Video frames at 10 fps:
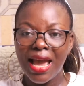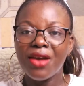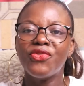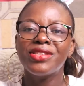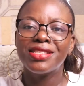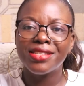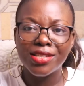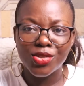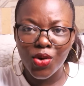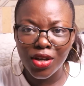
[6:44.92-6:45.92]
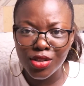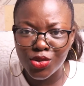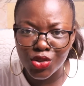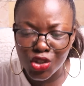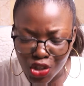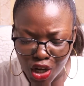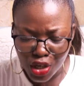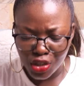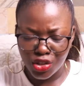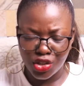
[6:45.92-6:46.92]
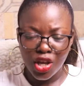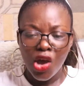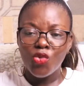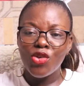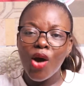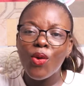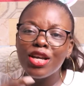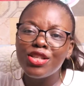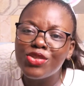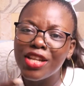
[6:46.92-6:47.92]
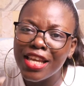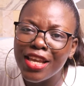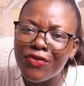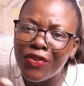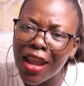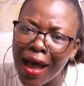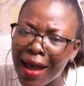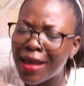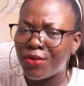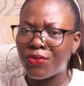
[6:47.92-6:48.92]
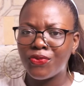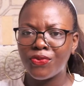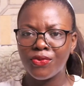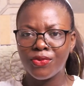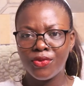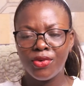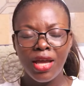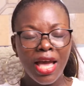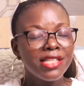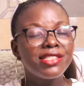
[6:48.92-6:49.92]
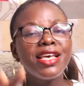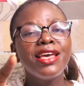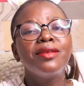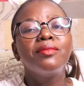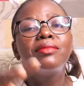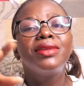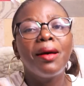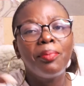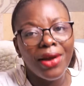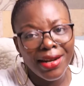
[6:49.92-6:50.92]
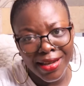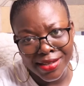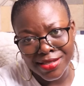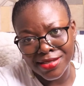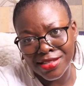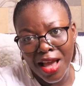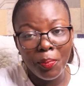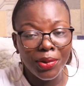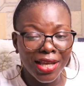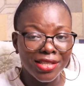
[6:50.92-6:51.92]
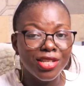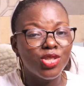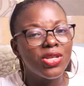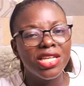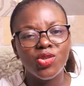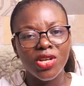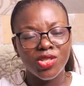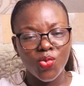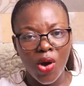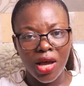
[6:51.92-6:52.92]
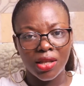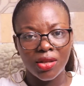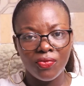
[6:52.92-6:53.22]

everything is going to change. We are going to live life. See, the brothers, please, in 2021,